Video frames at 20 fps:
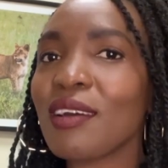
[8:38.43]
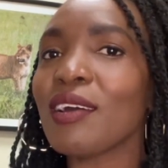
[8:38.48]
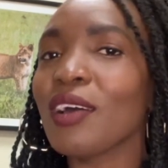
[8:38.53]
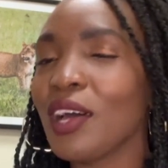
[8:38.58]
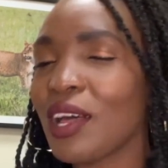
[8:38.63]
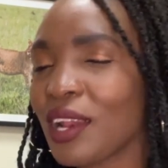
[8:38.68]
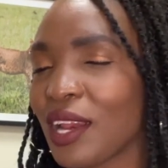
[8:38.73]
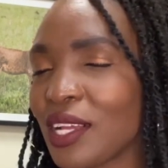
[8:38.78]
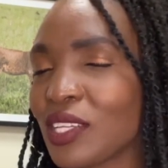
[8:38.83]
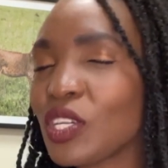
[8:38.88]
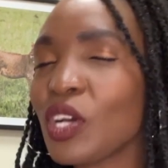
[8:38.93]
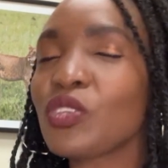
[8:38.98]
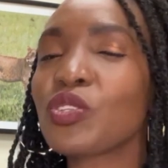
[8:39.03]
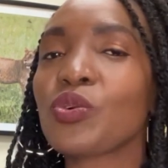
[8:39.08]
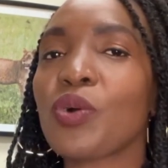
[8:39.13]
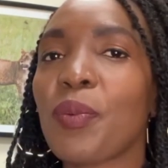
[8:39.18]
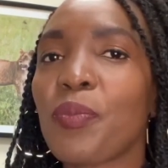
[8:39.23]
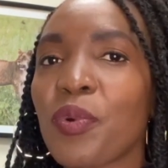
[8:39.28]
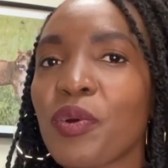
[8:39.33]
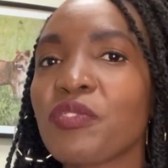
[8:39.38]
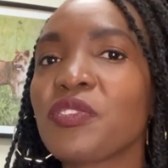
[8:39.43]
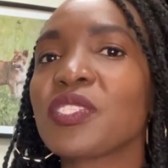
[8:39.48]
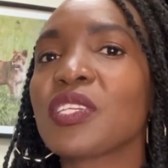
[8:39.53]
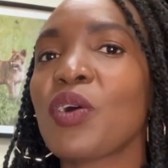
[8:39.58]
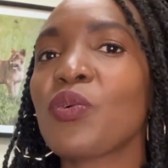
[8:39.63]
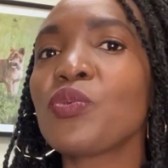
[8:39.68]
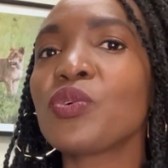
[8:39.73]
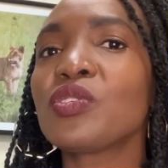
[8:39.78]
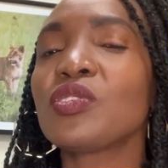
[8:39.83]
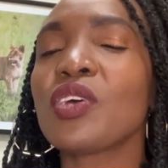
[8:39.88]
reach out to a professor
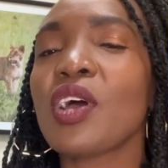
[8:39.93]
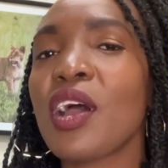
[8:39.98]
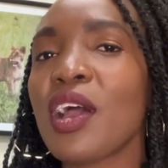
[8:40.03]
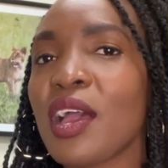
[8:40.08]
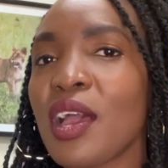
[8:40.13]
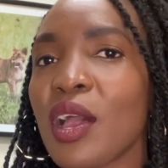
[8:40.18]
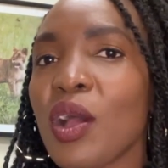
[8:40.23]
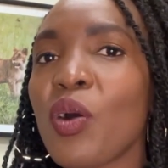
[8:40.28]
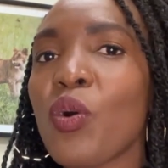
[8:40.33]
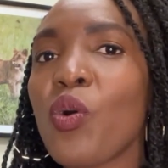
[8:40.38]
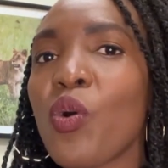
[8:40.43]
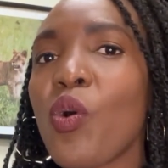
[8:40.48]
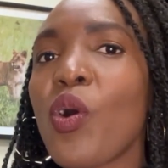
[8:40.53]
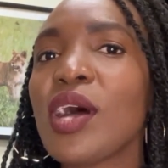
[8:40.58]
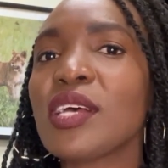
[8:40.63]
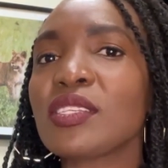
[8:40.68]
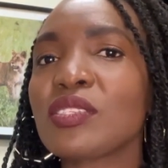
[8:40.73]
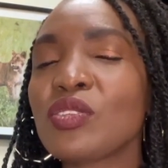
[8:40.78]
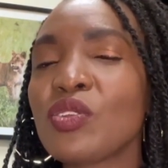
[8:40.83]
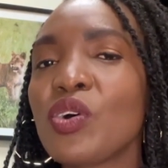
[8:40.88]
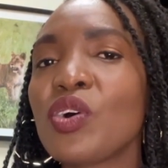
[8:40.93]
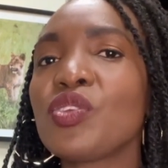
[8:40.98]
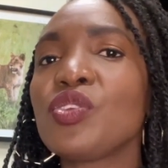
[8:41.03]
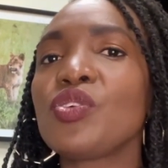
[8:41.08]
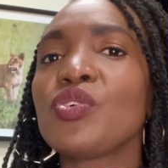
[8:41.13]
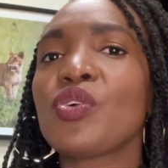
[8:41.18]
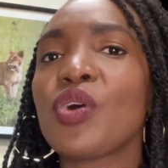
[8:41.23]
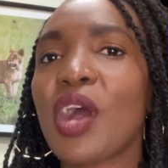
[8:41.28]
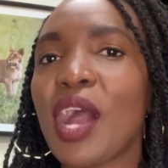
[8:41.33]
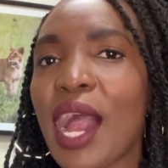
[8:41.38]
who has known
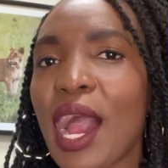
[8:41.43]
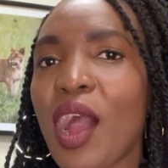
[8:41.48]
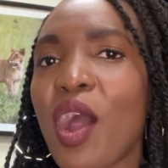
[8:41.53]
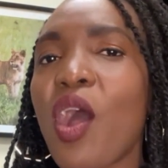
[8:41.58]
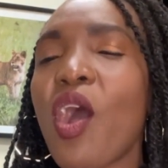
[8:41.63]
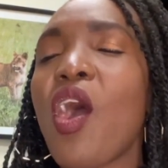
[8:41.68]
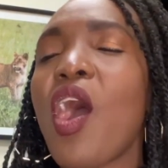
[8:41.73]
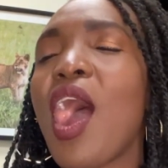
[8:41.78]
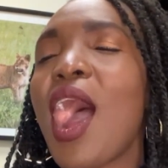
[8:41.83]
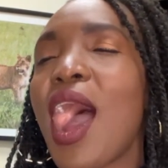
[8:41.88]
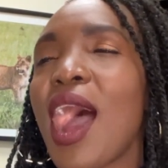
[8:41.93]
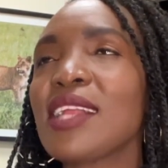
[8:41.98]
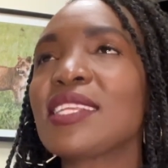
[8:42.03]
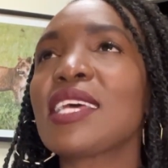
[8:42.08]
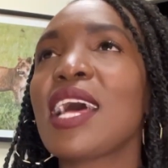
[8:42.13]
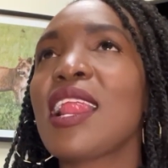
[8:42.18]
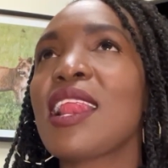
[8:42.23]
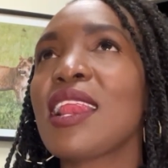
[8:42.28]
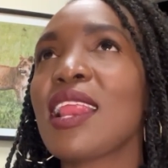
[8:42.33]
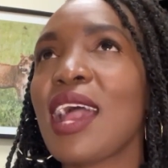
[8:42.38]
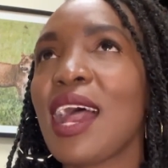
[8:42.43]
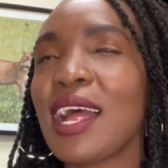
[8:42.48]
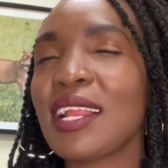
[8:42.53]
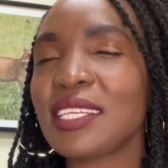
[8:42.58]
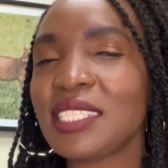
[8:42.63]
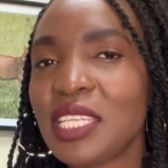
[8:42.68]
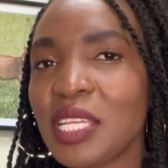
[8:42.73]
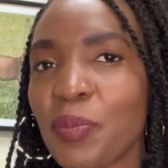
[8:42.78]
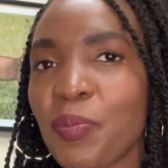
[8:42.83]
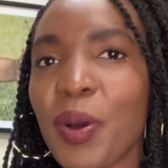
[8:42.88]
you at a
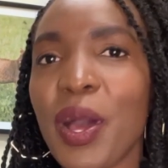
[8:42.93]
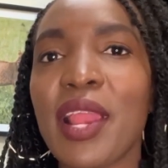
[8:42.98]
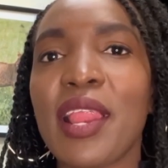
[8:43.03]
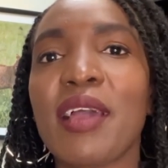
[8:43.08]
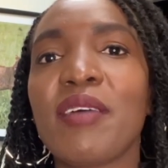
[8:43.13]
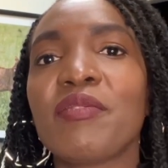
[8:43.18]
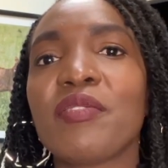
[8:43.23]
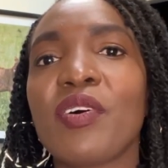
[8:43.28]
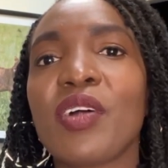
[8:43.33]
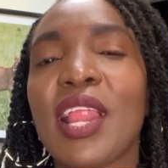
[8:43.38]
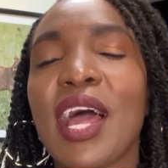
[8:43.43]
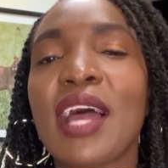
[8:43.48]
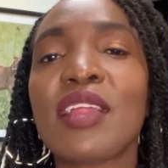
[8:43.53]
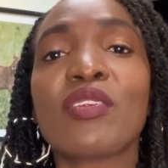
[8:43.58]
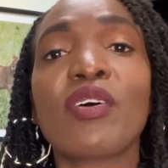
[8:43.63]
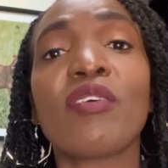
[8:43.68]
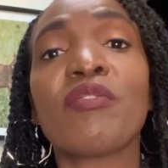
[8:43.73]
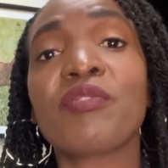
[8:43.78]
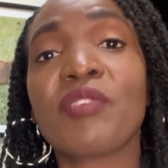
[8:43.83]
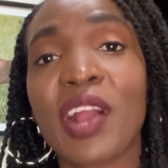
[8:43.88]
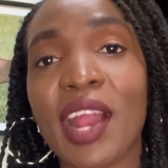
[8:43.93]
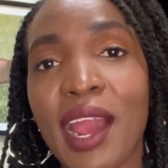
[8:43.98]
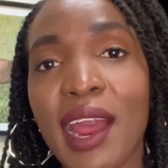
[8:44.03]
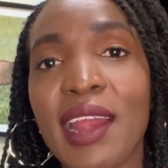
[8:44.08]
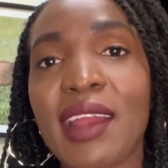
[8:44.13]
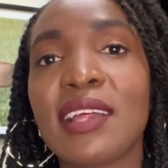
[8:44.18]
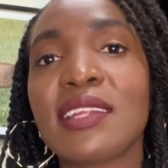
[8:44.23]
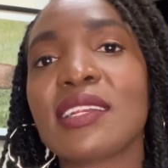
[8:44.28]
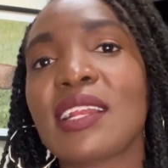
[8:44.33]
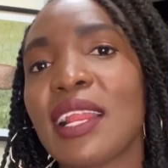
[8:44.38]
deeper level and of
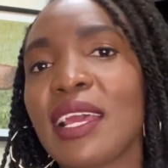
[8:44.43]
current